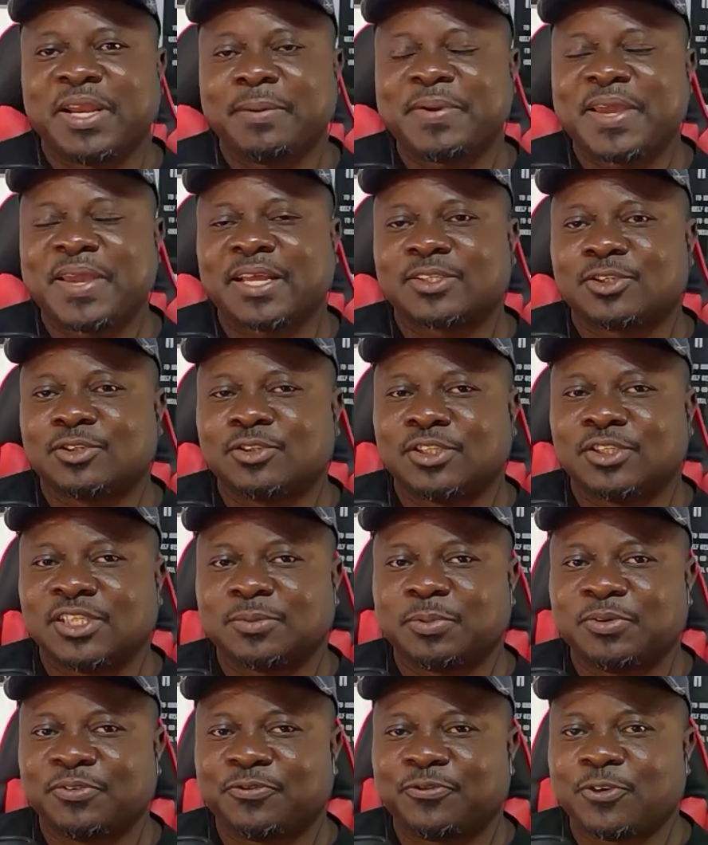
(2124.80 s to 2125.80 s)
let me ask you this
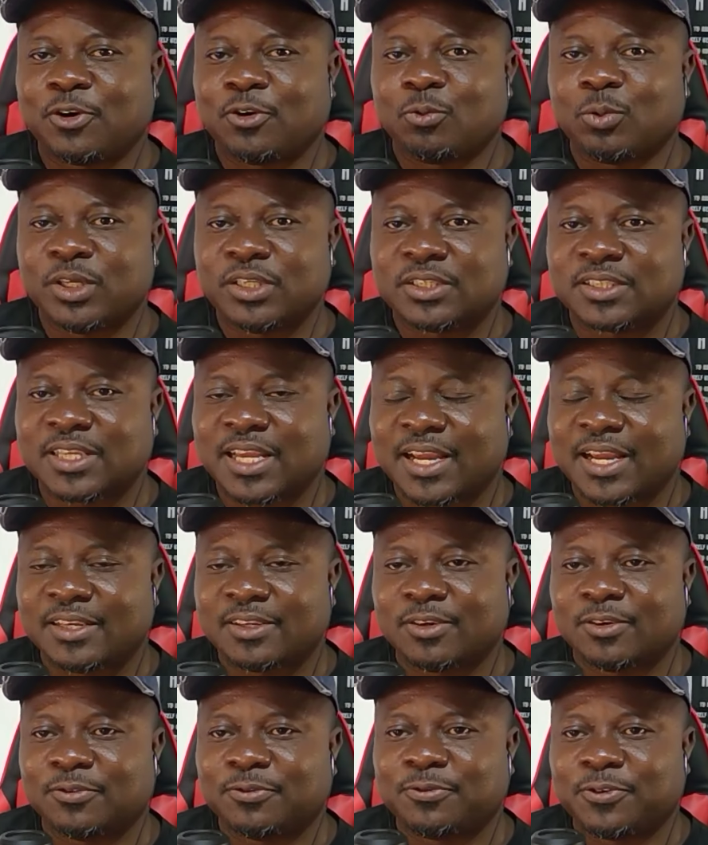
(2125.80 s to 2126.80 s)
before we
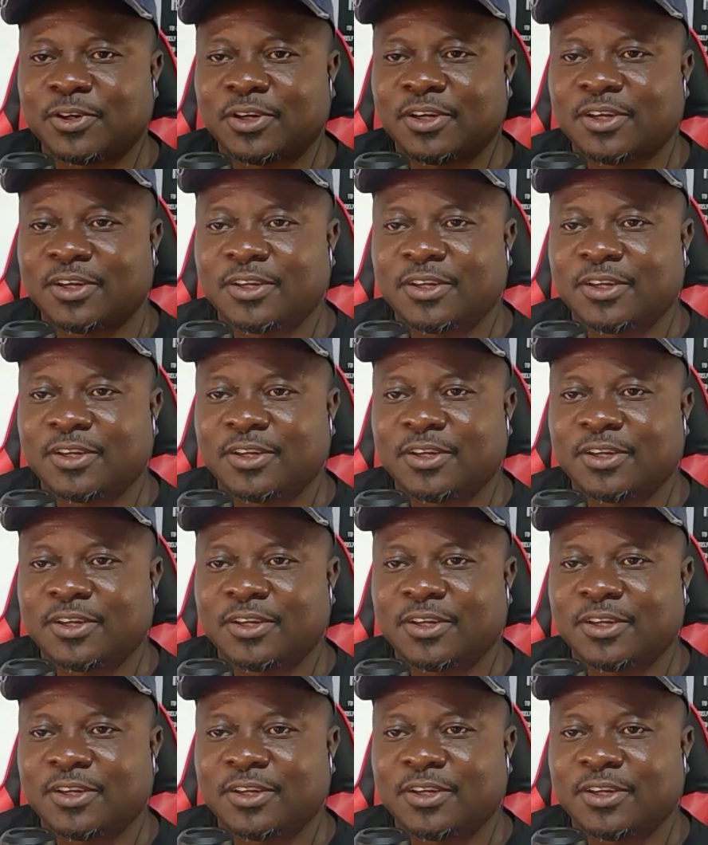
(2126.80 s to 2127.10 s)
sign off.